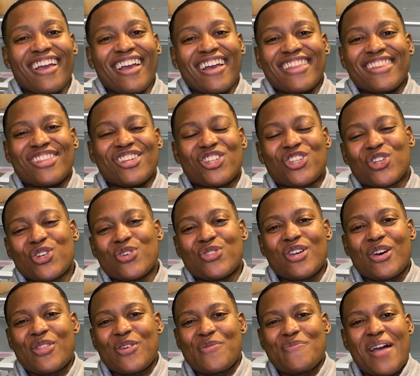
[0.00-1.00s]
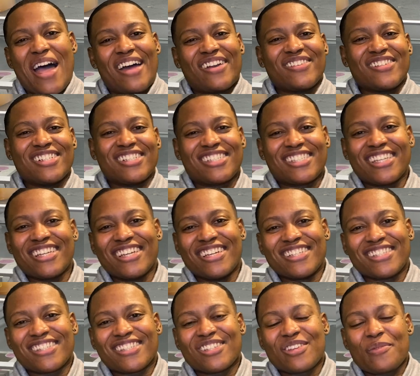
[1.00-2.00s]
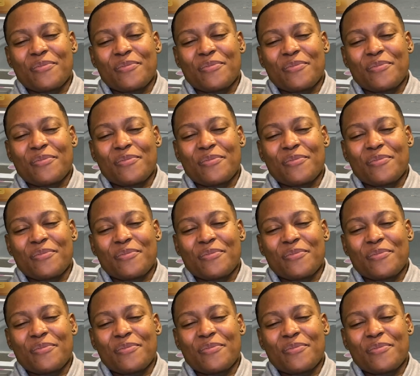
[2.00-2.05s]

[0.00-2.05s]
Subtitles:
The truth of the matter is this.